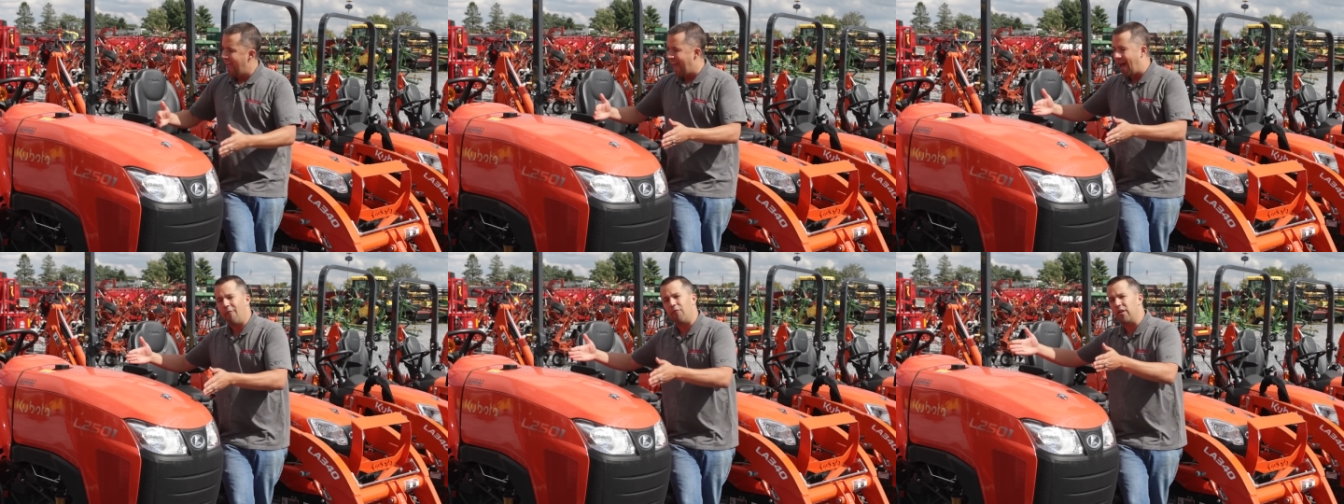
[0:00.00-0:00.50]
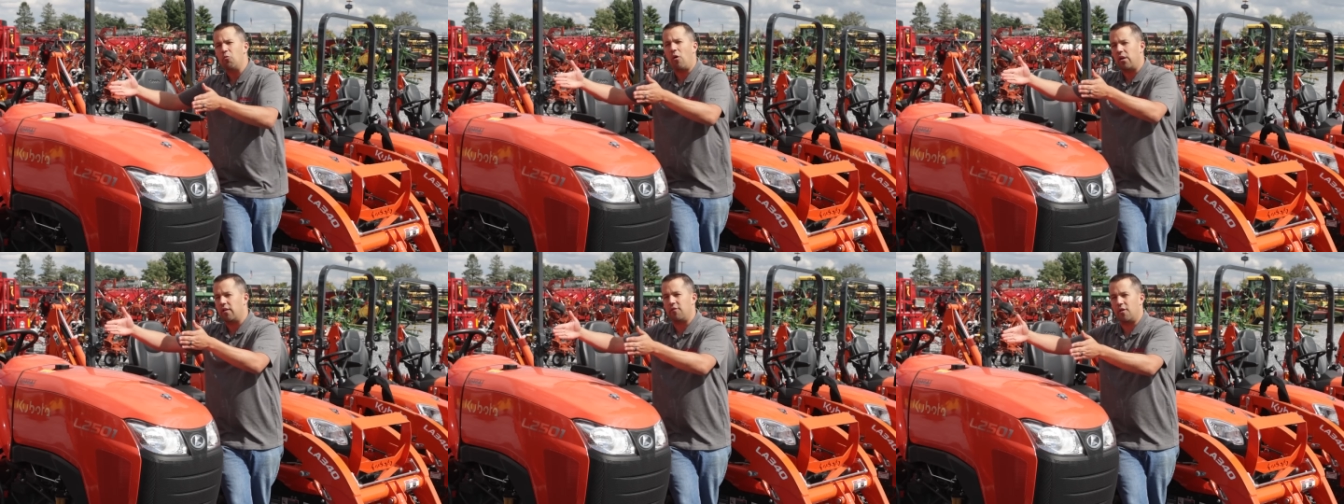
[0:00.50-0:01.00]
every
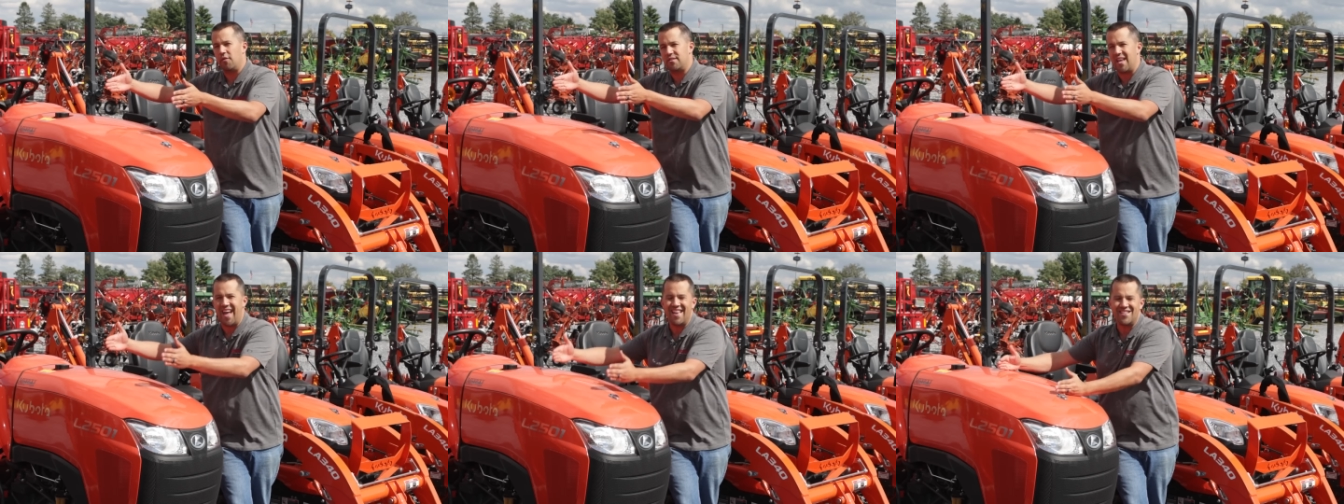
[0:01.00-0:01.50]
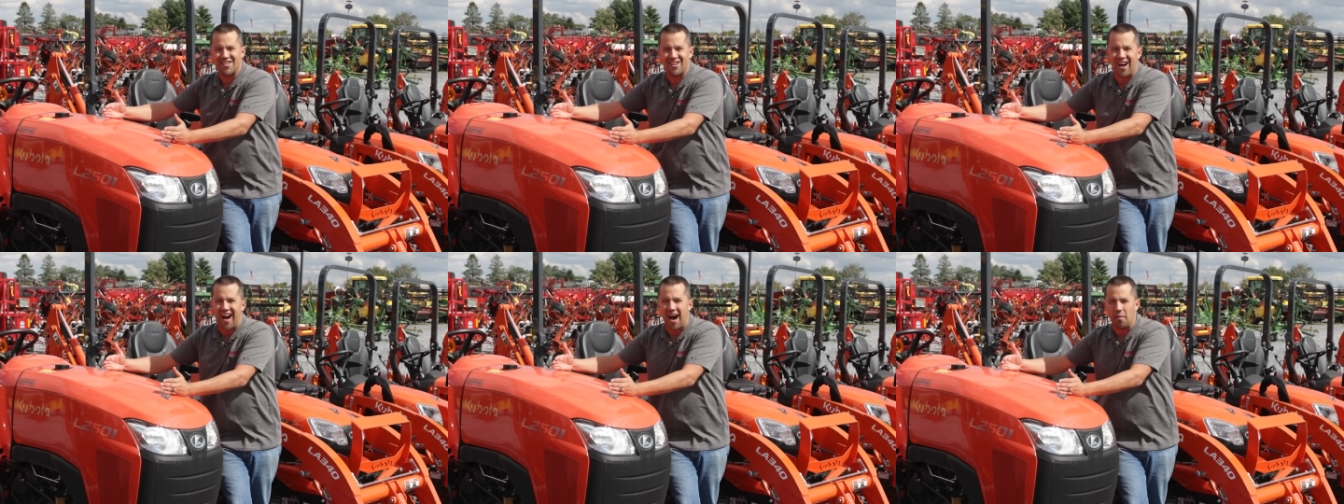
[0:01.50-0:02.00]
one of those
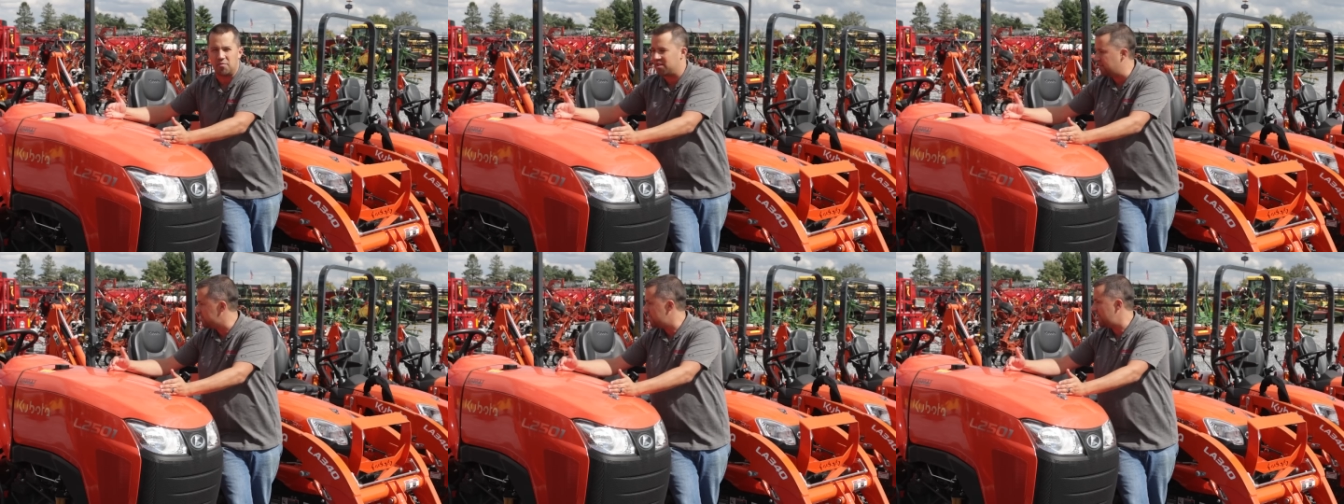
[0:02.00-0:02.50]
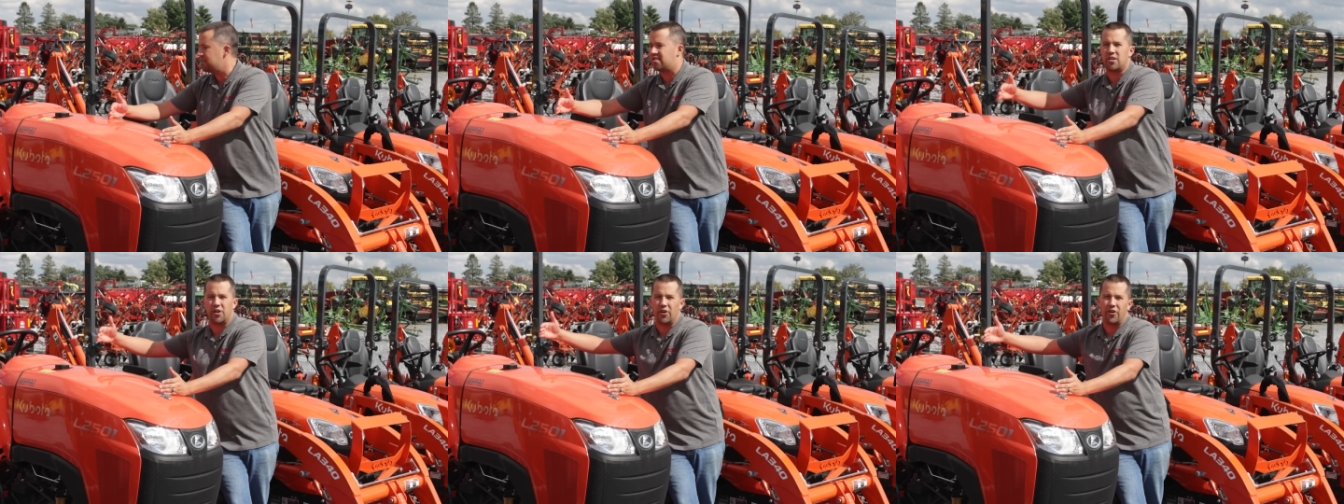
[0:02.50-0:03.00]
engine options
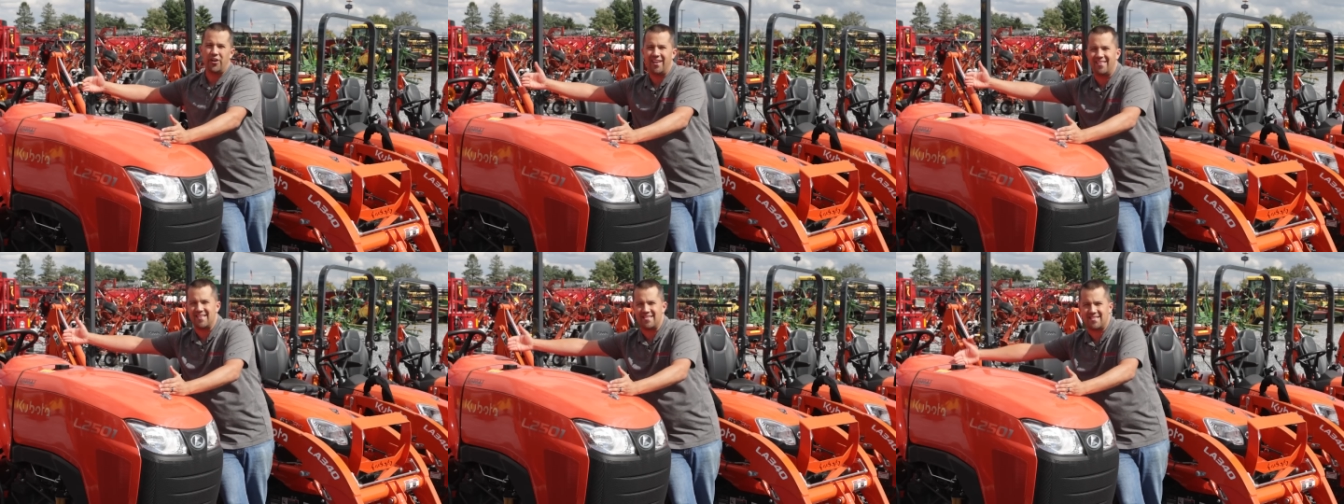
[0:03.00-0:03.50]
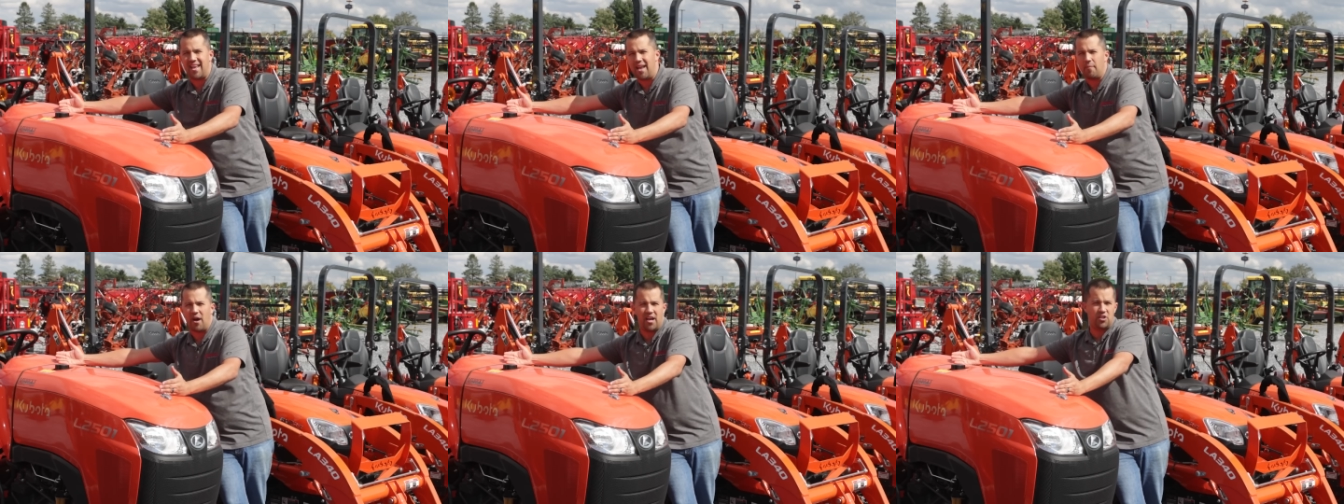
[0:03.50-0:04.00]
is turning the
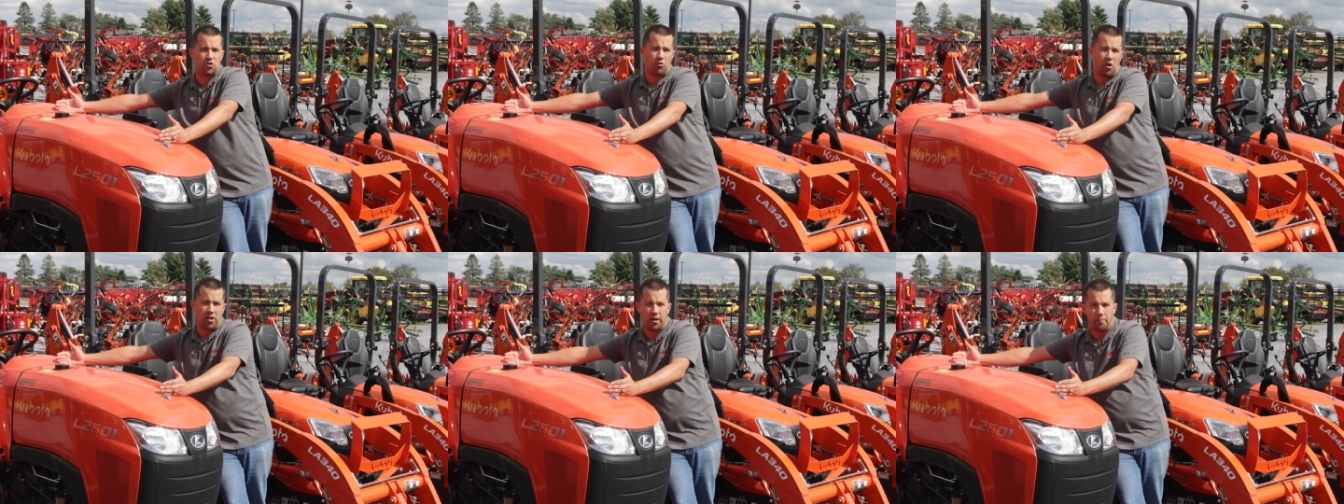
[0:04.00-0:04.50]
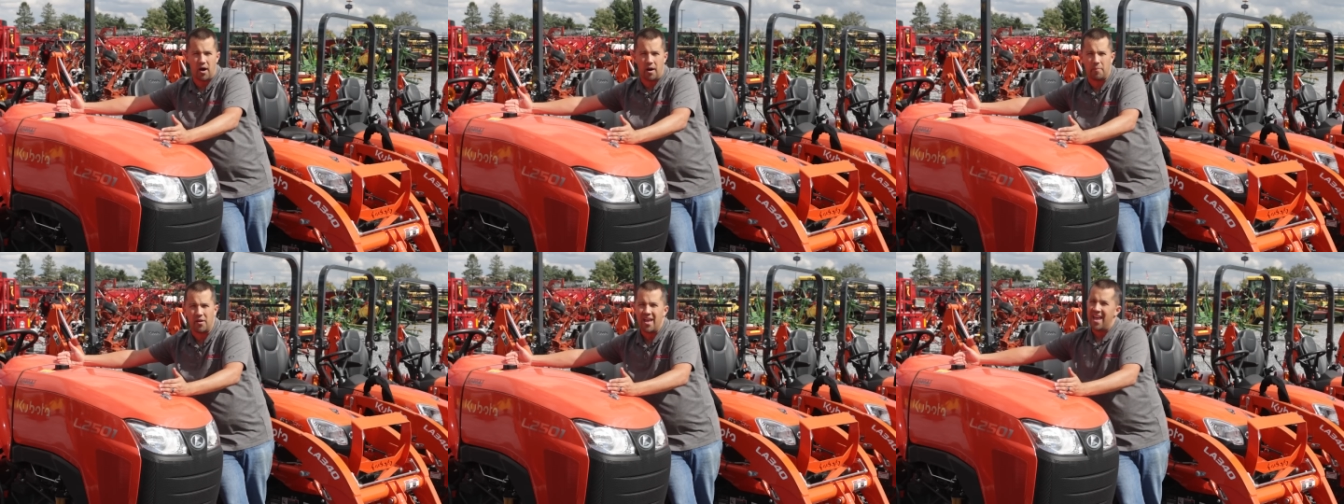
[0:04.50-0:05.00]
same hydraulic
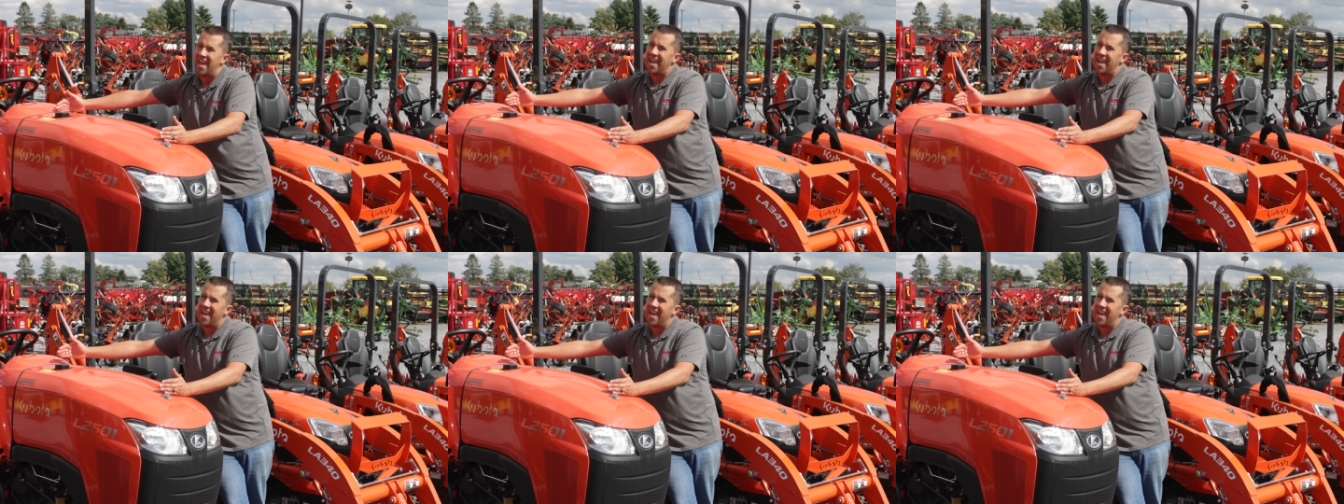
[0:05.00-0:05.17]
pump,